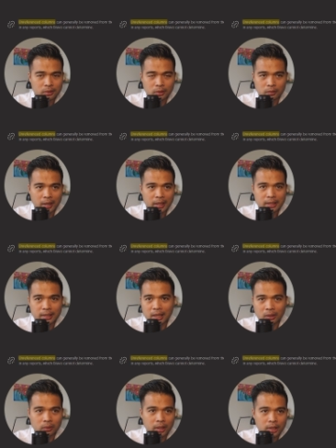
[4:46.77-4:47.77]
sort of any
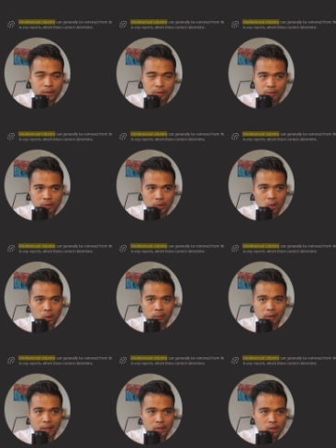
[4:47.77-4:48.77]
calculations or
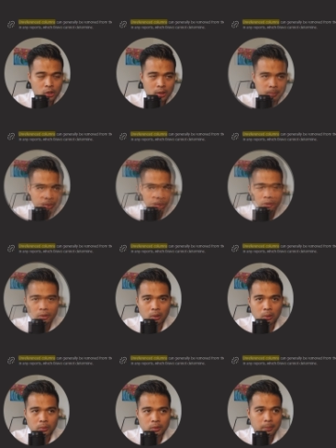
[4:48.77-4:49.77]
relationships.
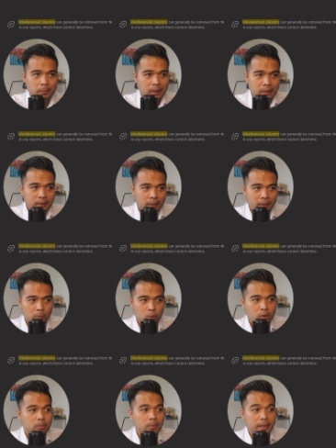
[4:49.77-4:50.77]
So typically they
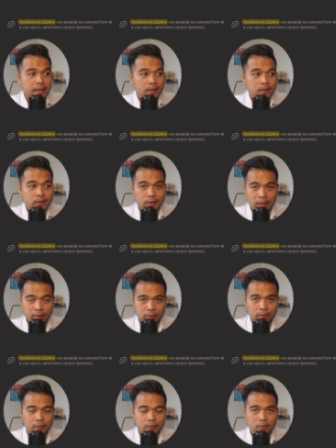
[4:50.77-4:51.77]
would be
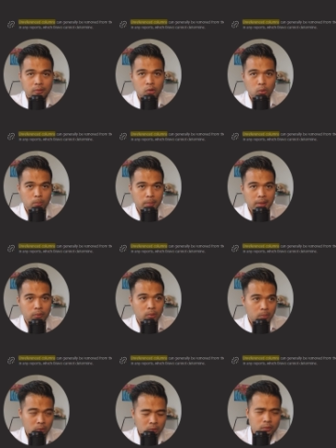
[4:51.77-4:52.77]
safe to be
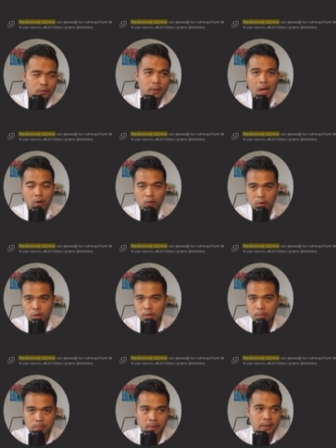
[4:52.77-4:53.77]
removed. However,
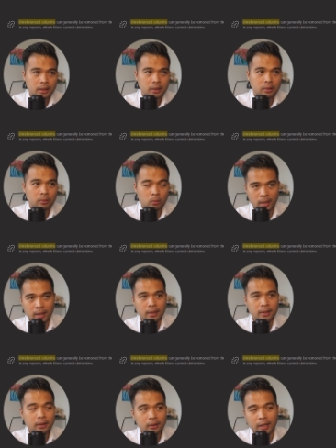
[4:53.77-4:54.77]
just be
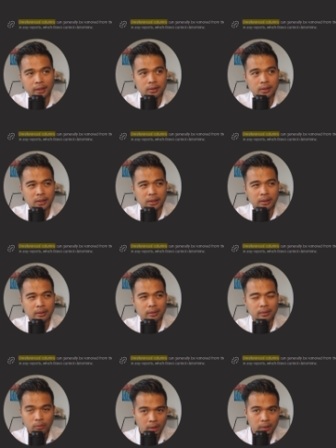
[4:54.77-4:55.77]
aware that the
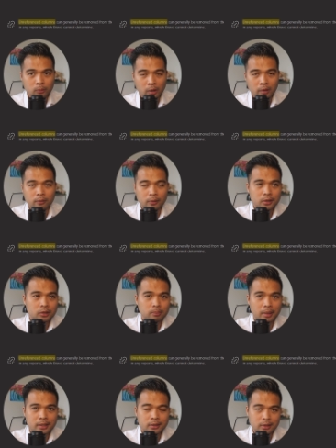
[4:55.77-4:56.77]
non-referenced
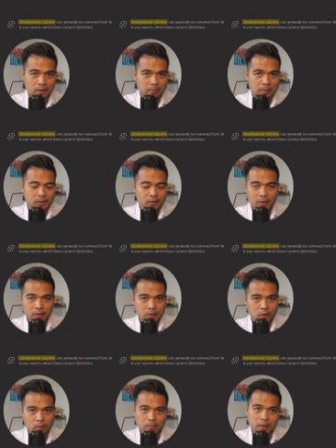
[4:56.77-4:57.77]
basically means that
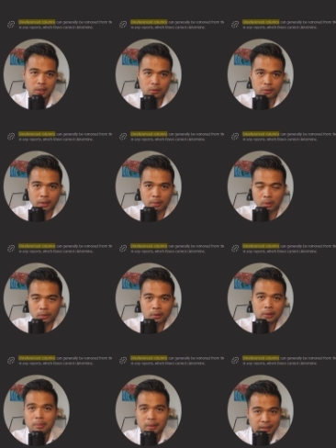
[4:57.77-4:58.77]
it's not being used in the
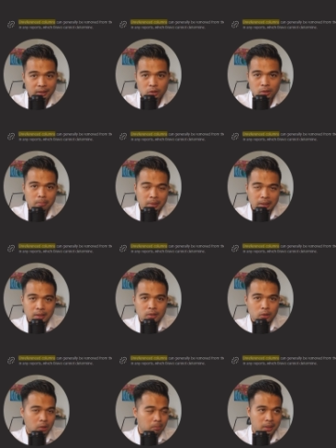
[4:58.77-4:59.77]
model, but that doesn't mean it's not